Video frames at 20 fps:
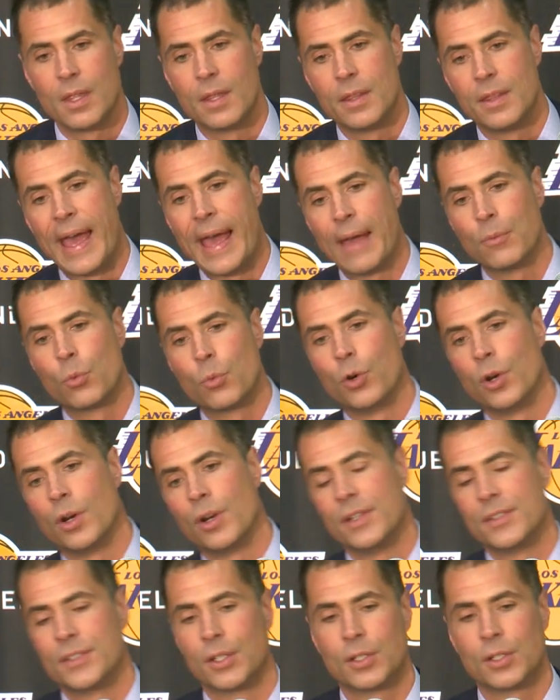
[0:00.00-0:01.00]
that
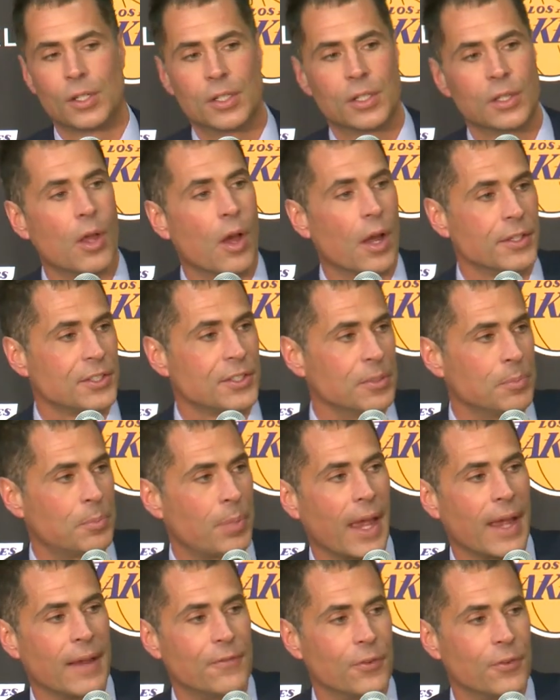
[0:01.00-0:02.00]
word is a good launching
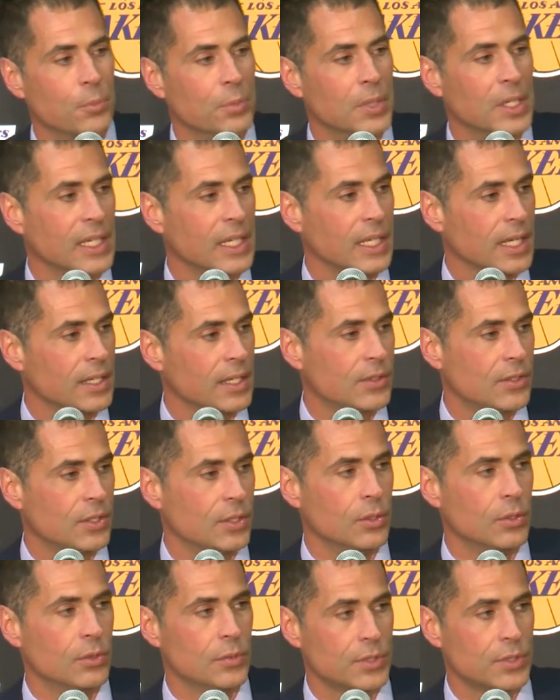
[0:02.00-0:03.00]
pad for me
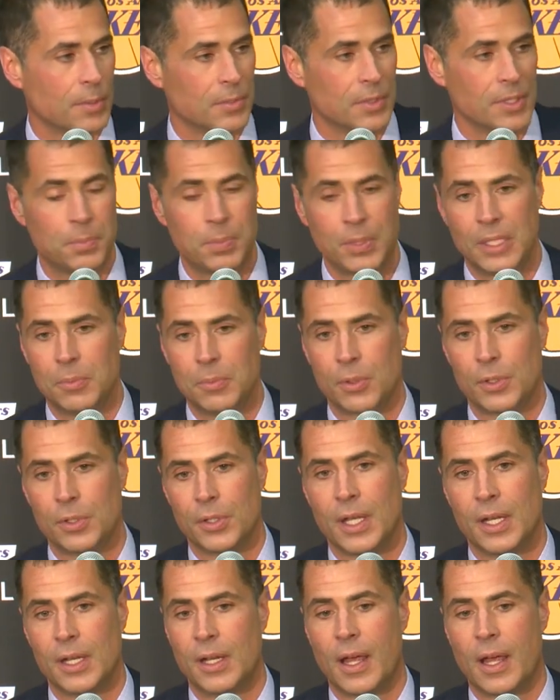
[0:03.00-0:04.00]
into some of the people
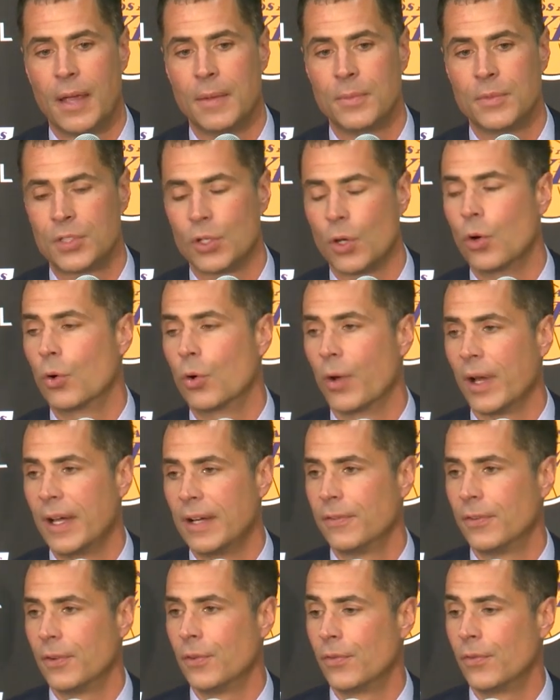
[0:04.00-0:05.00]
that I'm so
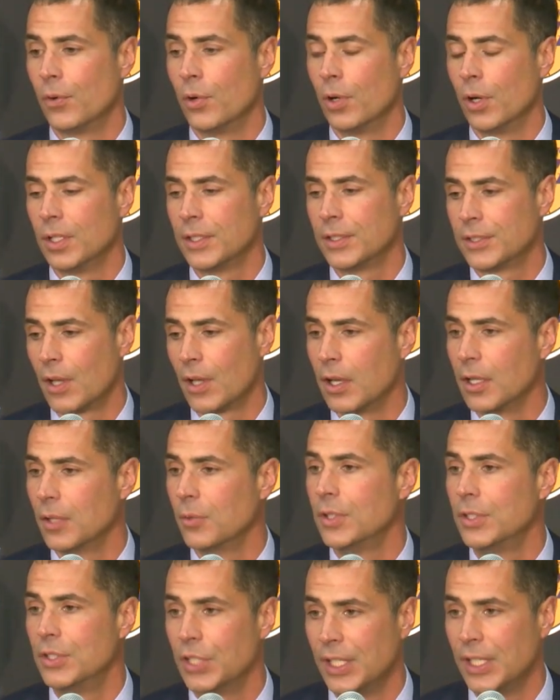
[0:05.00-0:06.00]
grateful for, starting
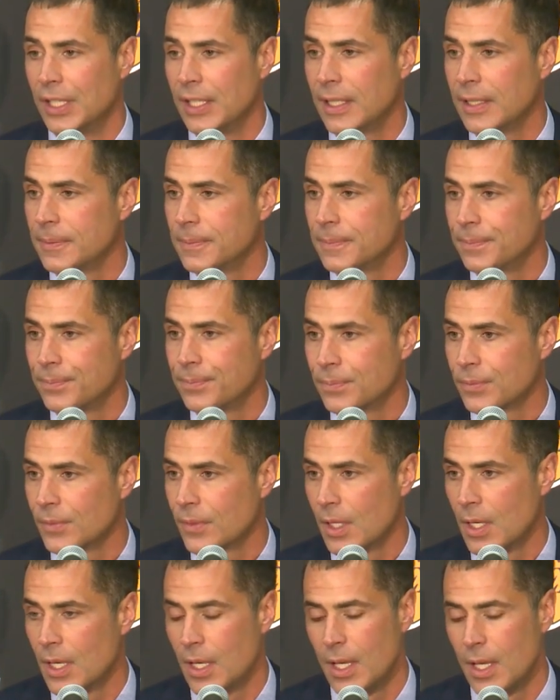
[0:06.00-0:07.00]
with Jeannie.
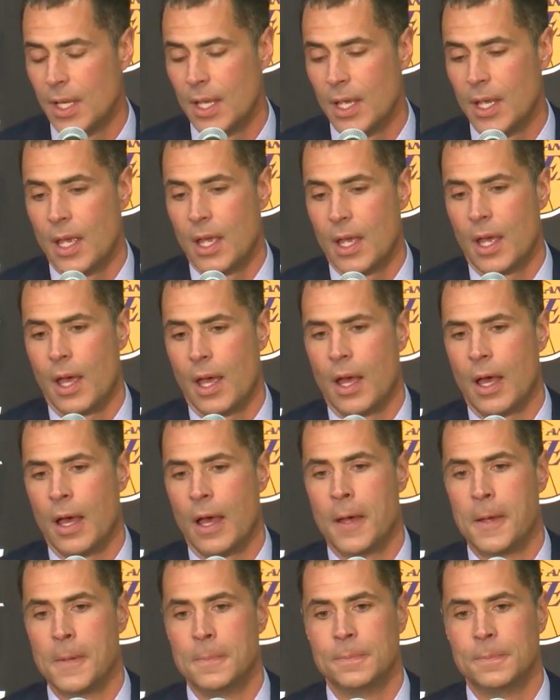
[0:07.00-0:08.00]

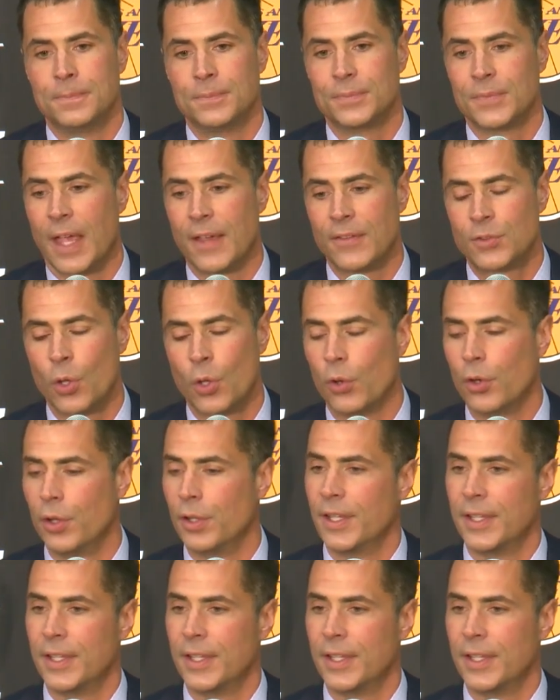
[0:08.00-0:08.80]
I've told her